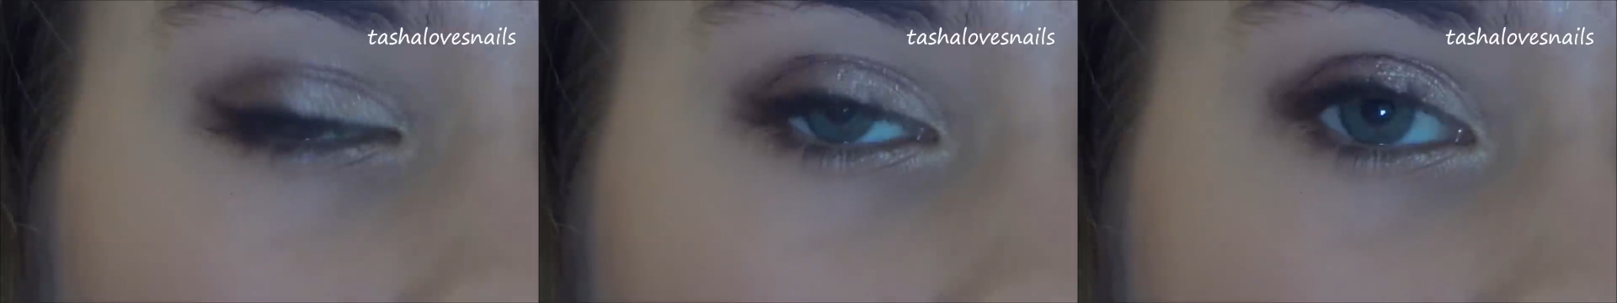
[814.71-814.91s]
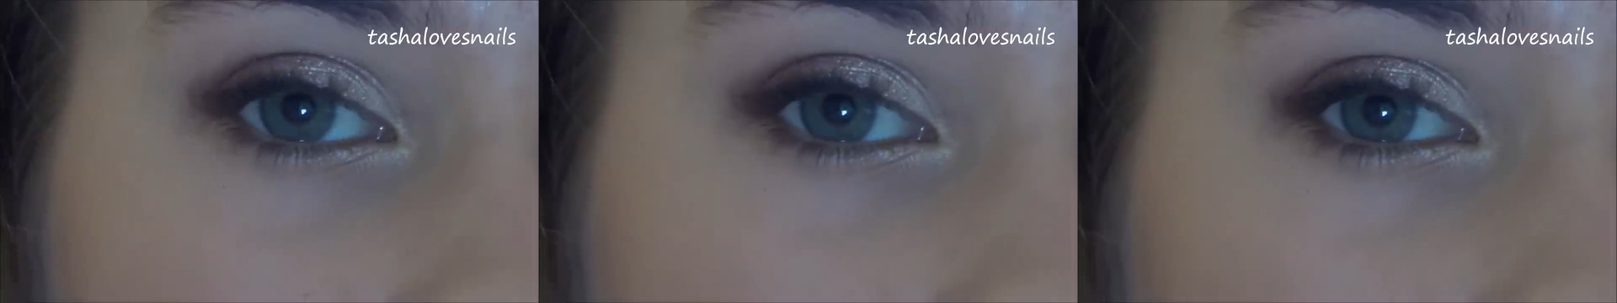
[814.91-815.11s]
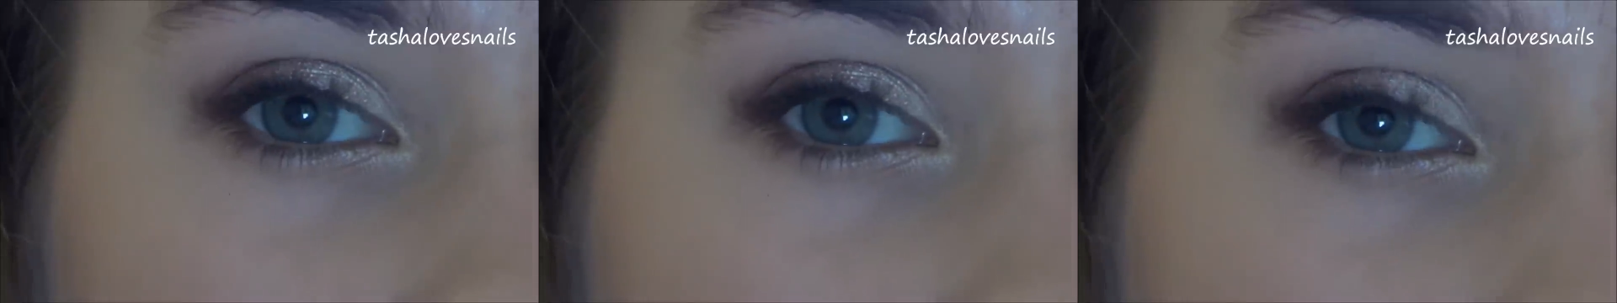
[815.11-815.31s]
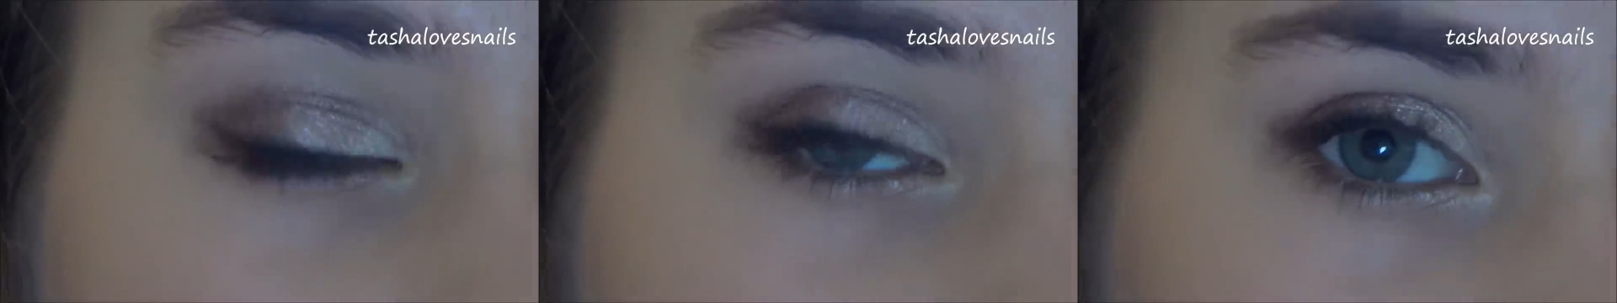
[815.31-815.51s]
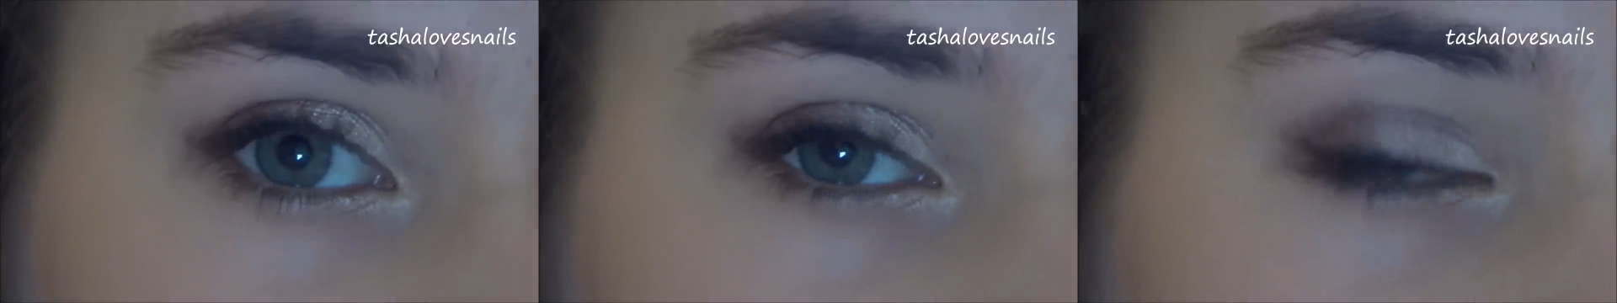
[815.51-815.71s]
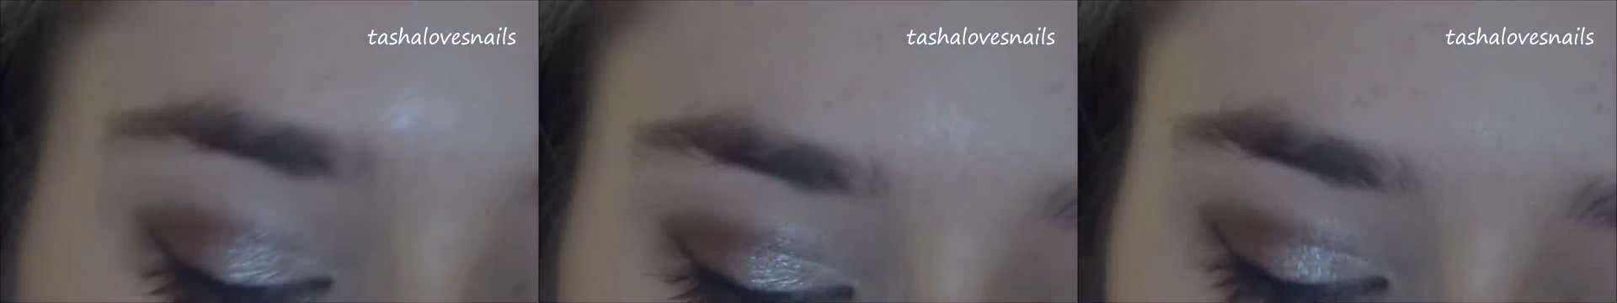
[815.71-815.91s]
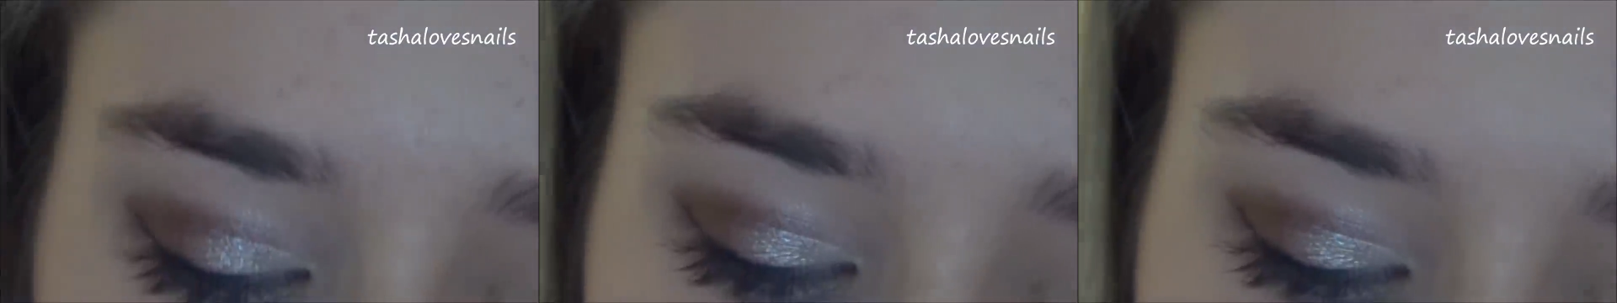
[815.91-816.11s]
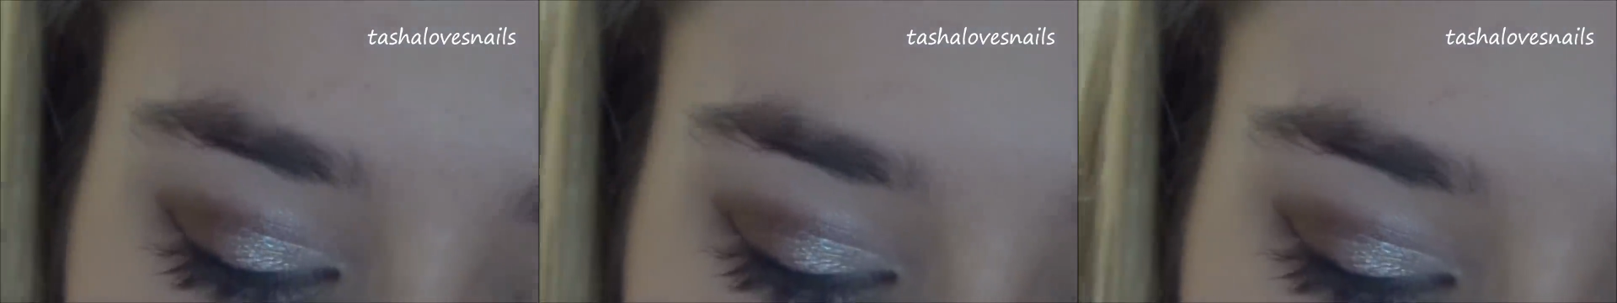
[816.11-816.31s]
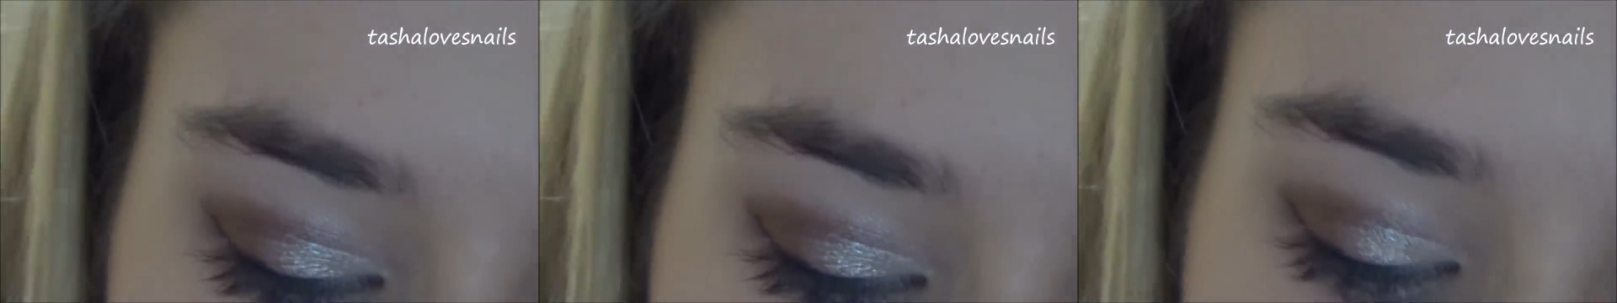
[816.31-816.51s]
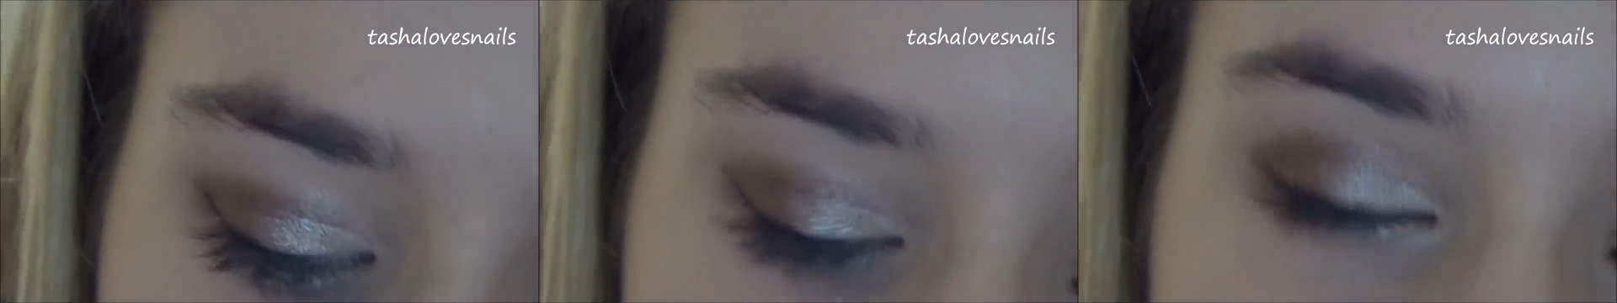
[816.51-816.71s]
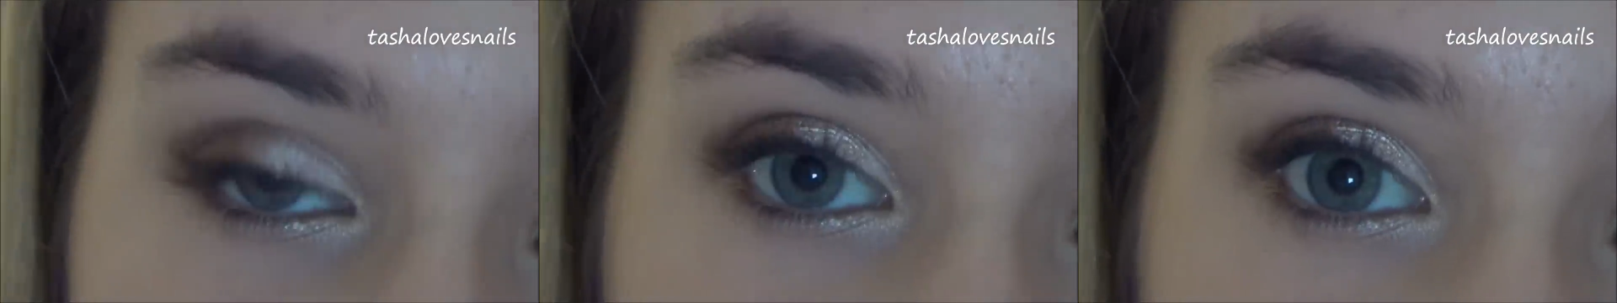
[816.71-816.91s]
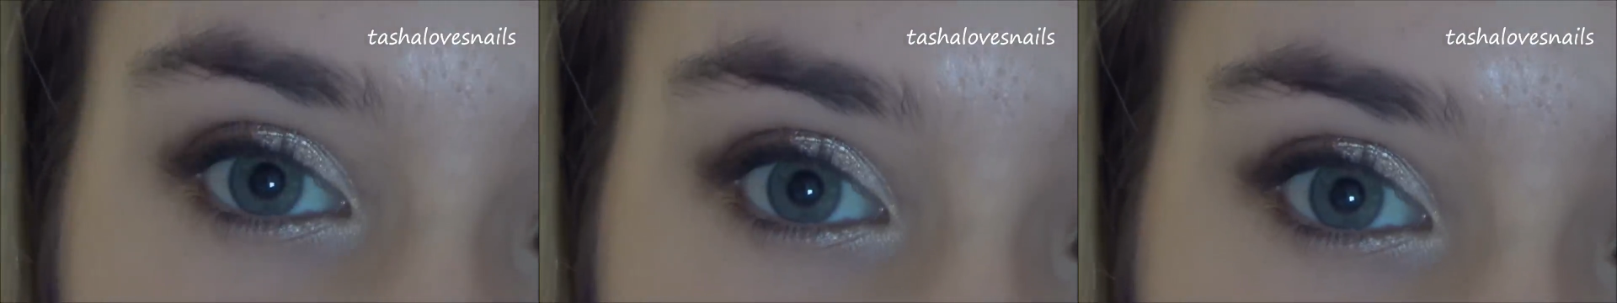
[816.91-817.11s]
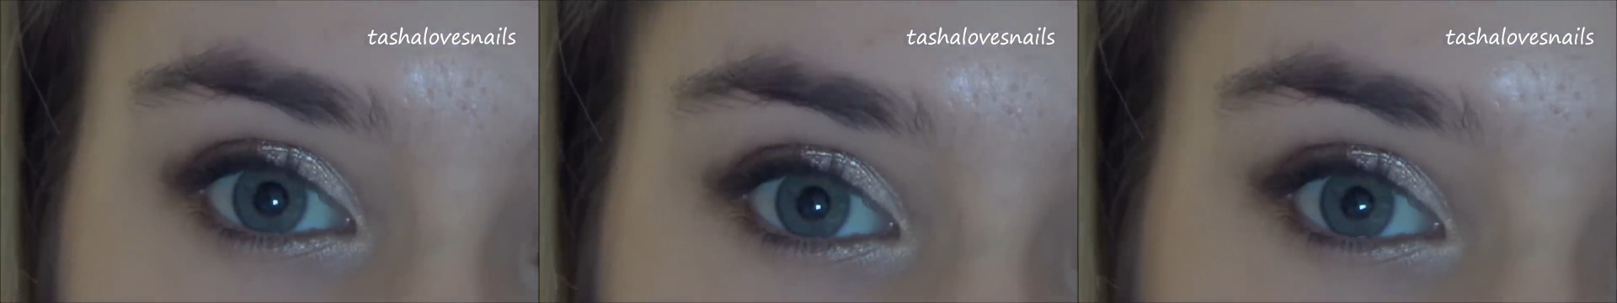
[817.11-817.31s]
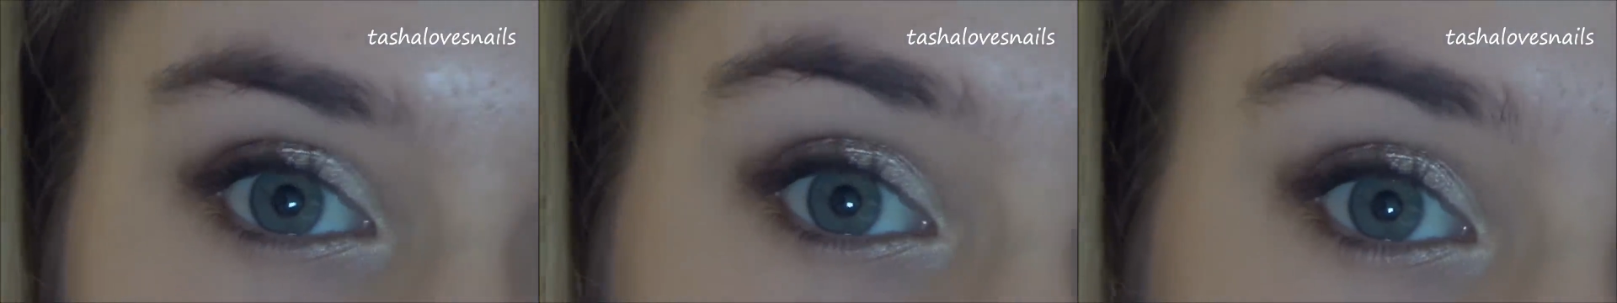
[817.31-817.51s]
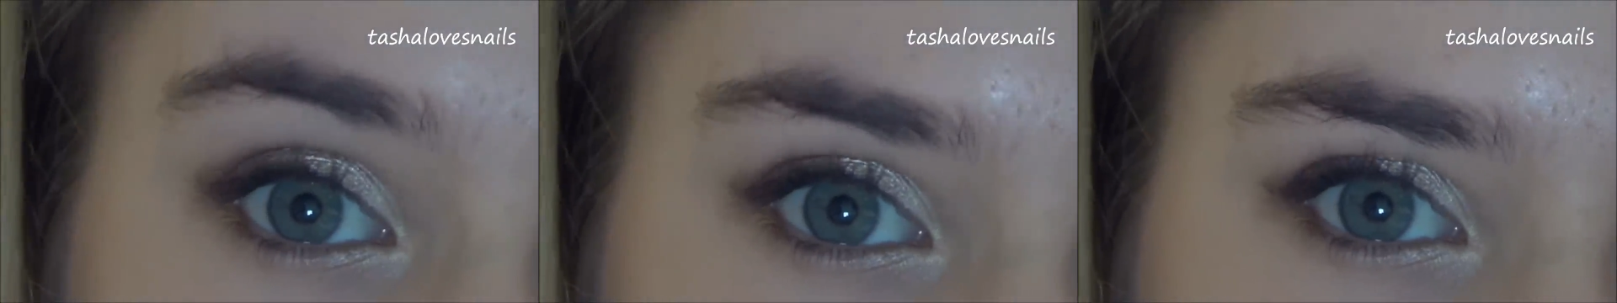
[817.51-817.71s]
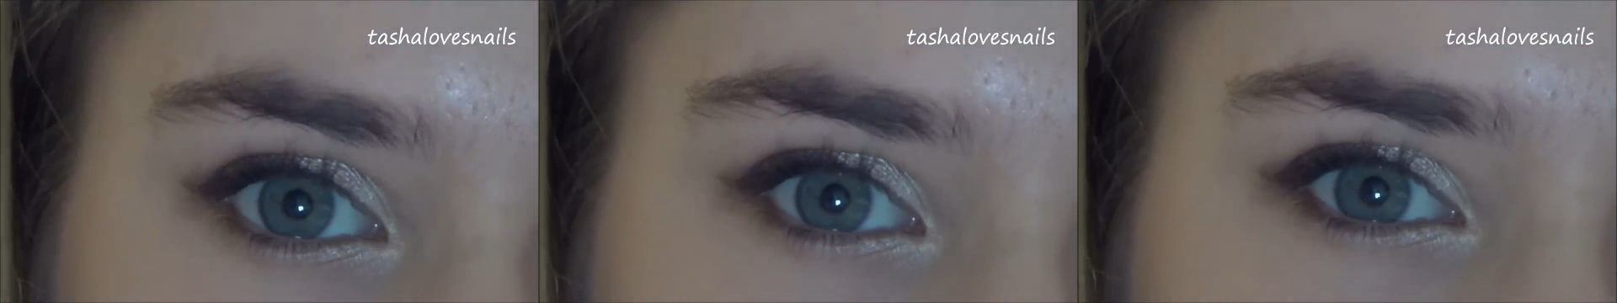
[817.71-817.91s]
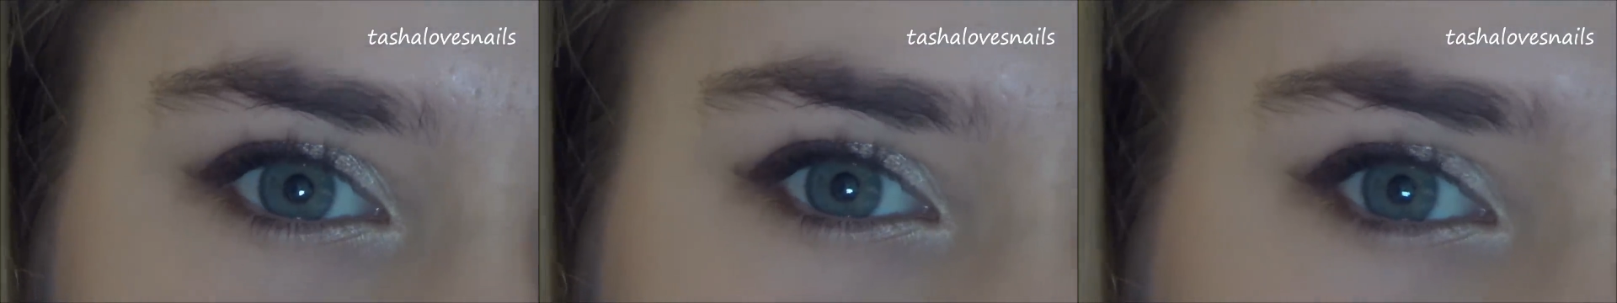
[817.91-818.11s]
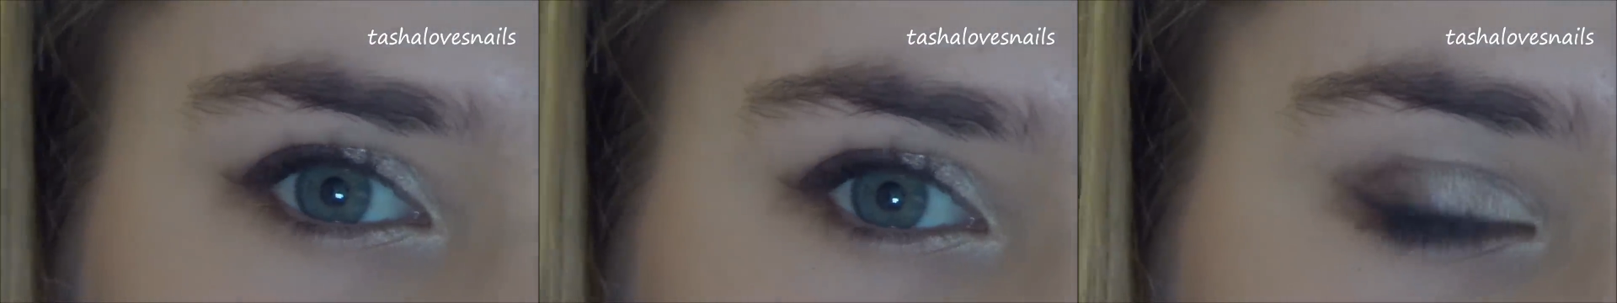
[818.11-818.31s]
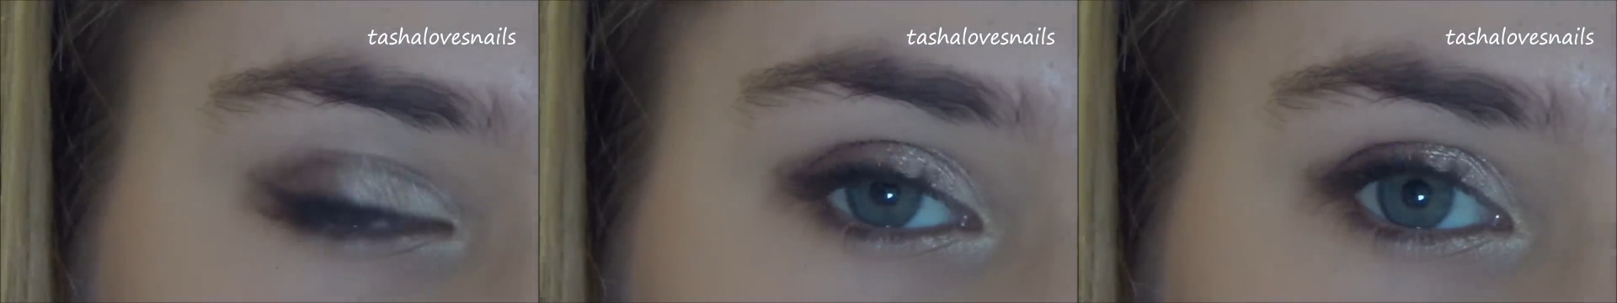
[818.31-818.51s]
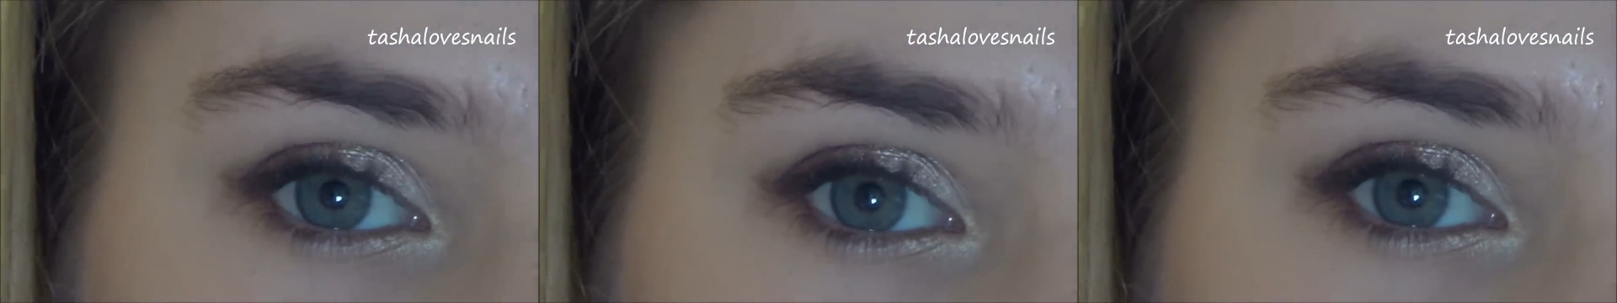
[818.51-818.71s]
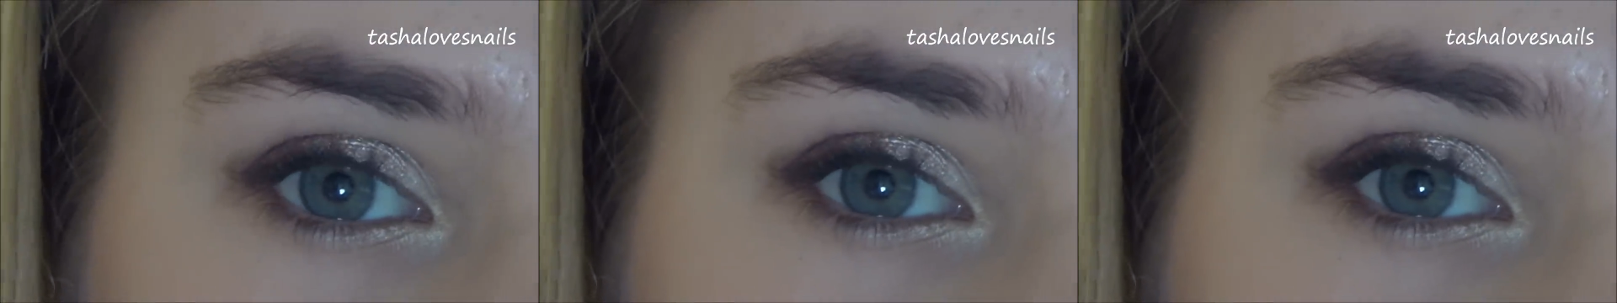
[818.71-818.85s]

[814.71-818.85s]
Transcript: Nobody's mouth can be seen.